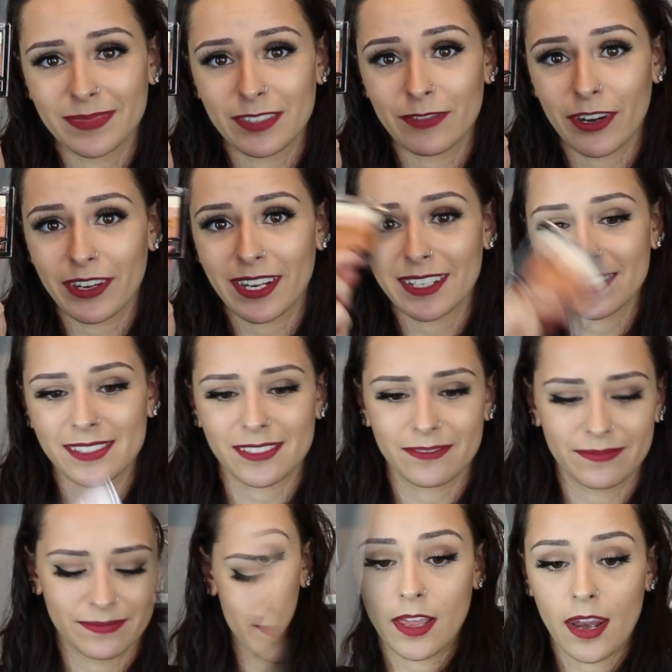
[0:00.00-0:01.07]
Very nice.
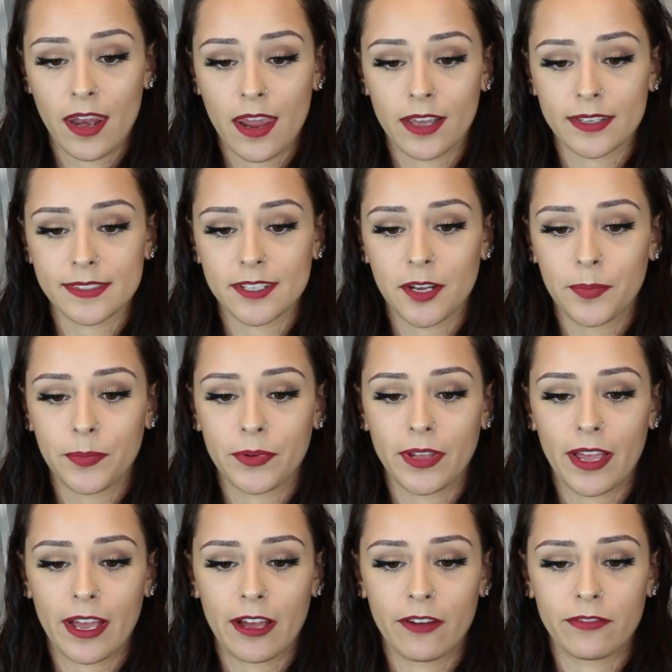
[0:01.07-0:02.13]
Next up we
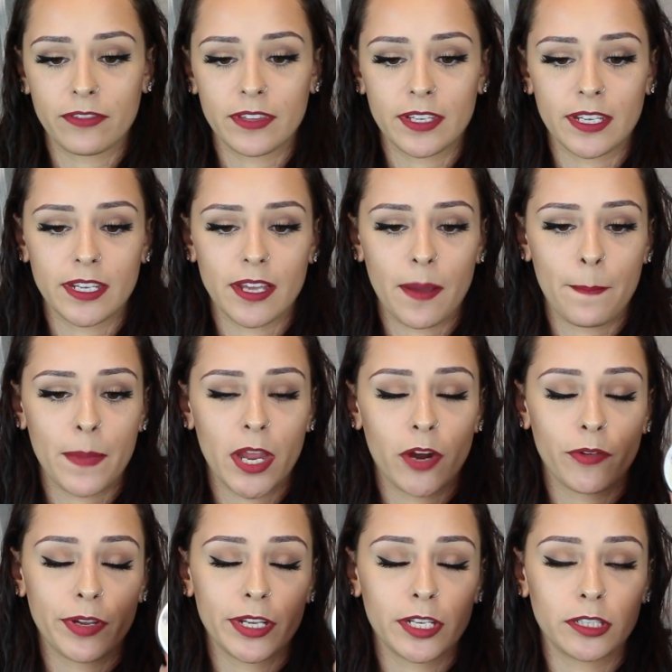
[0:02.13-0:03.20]
have the
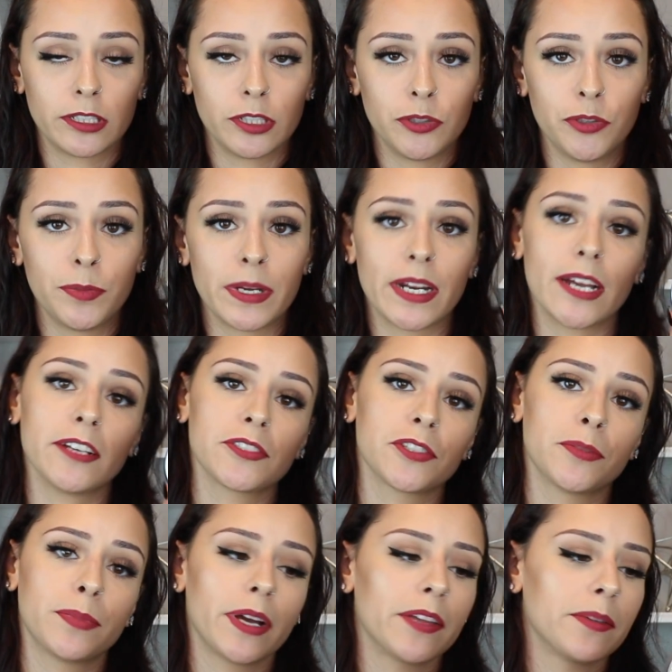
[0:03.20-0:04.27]
Mary
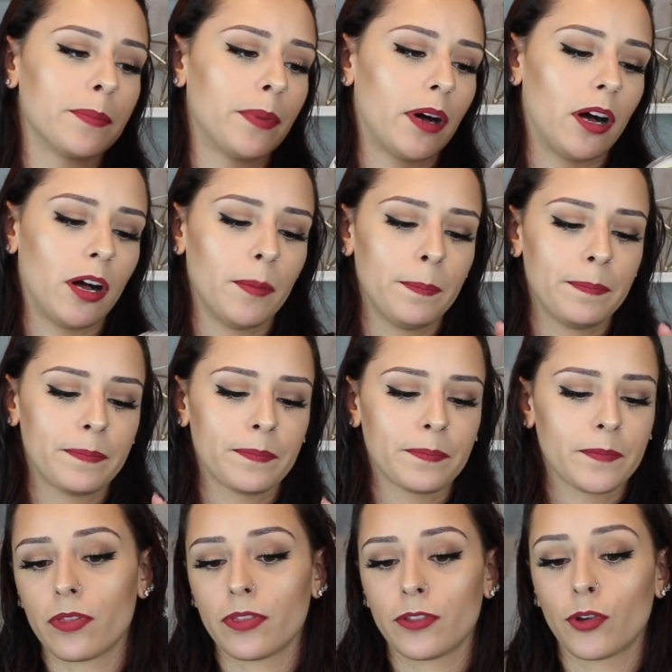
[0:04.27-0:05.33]
Illuminizer by The Balm.
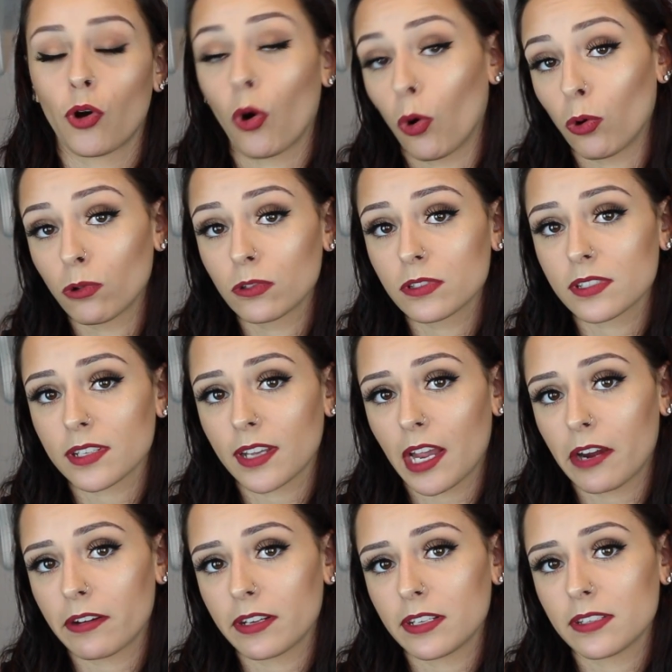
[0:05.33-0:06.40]
Kohl's
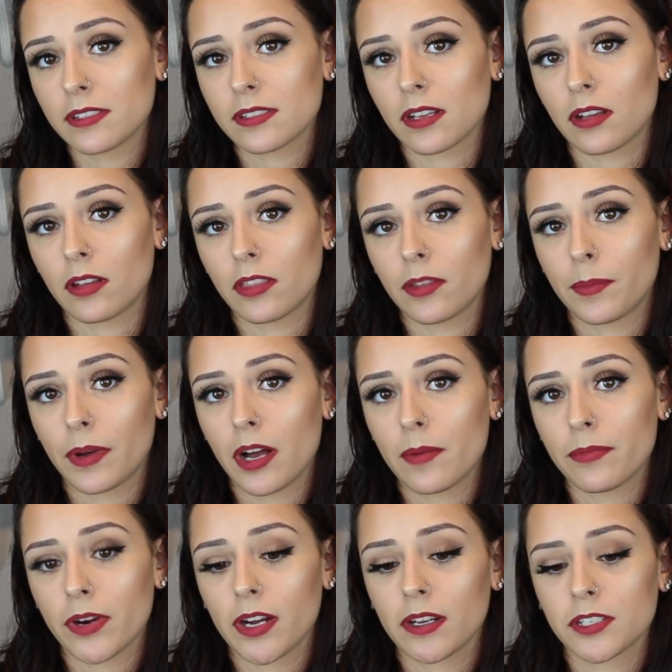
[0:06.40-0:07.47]
carries The
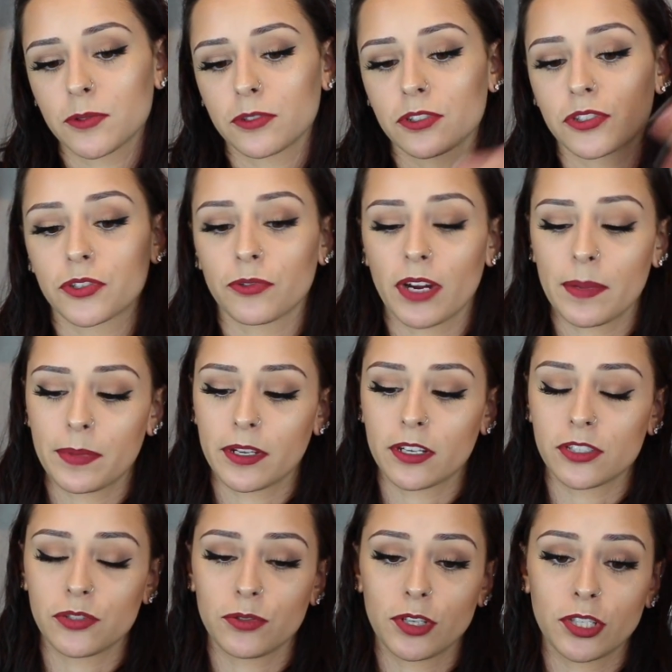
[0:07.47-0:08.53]
Balm products, which is great
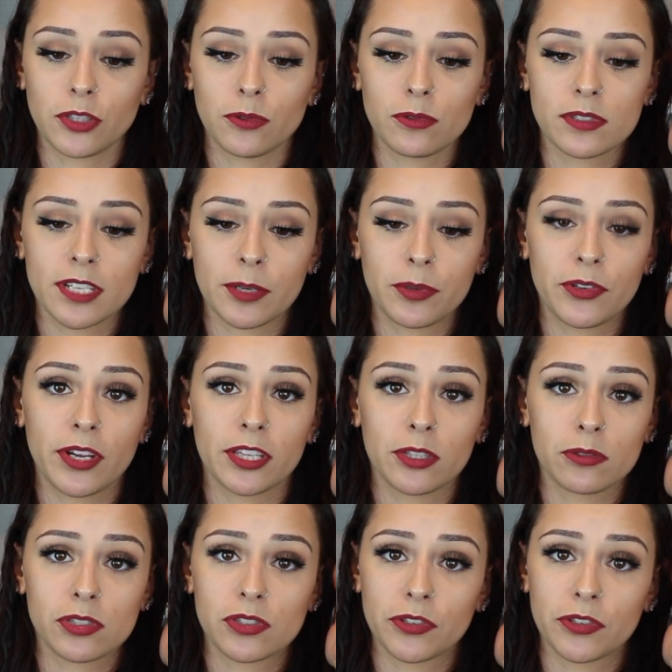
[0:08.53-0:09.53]
because you can use, like when you get those